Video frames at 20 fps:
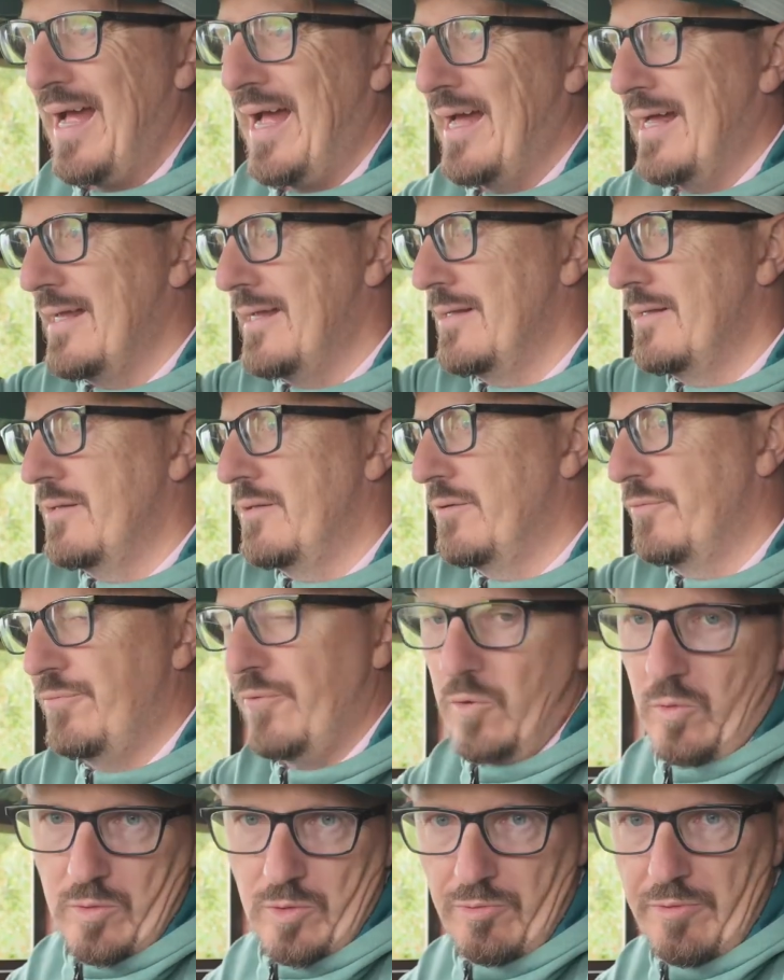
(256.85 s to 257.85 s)
and the
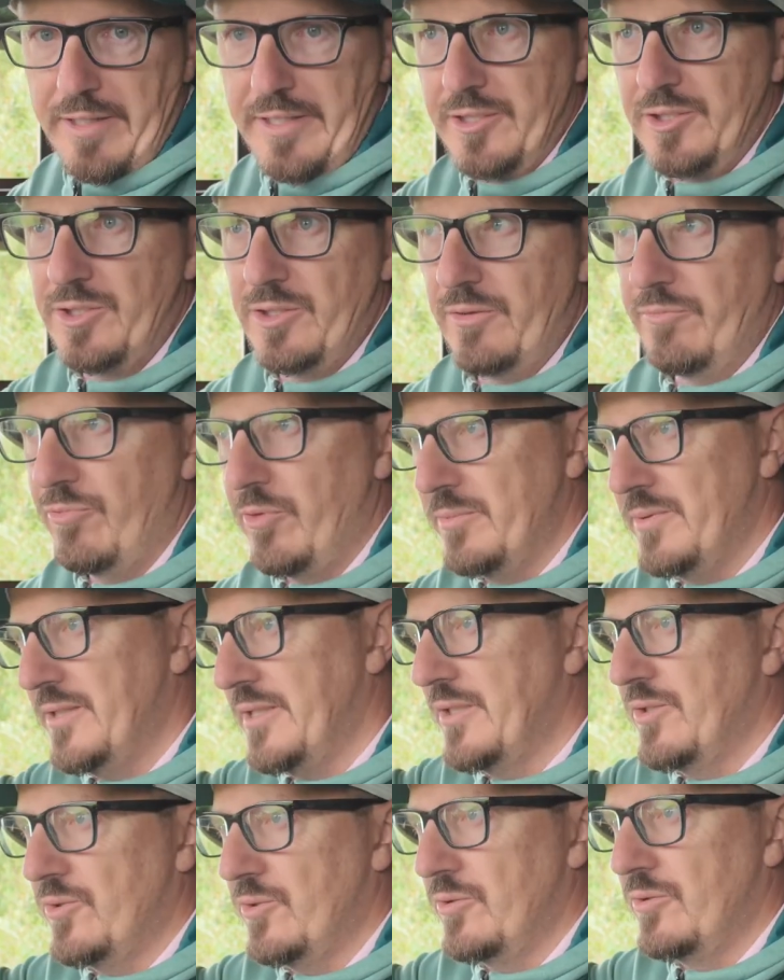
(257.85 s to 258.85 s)
focal range from
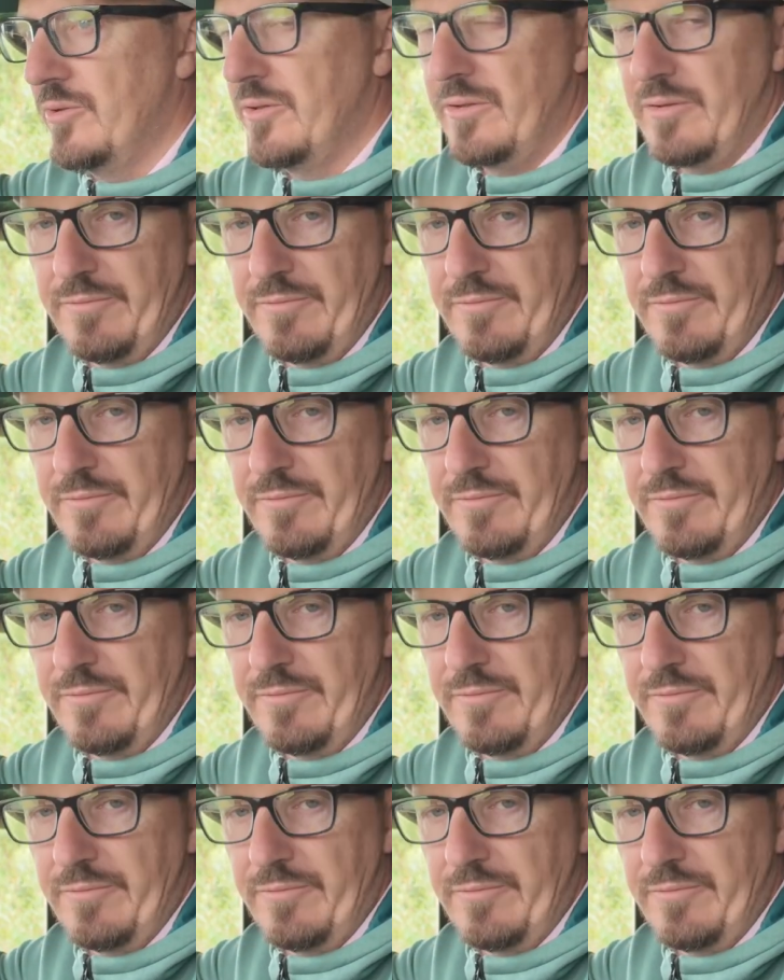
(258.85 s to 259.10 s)
600